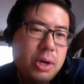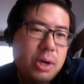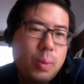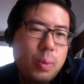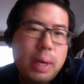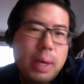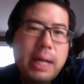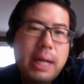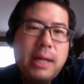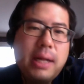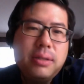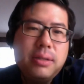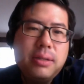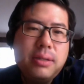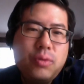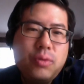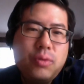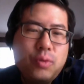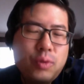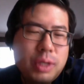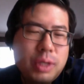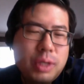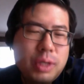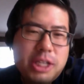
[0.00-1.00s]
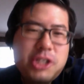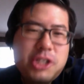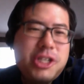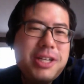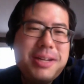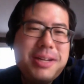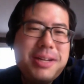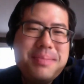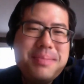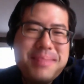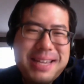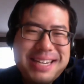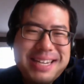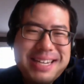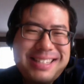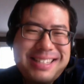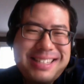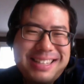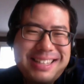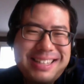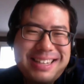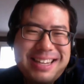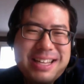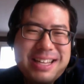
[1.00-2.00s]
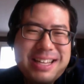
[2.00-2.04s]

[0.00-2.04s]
well, religion and medicine.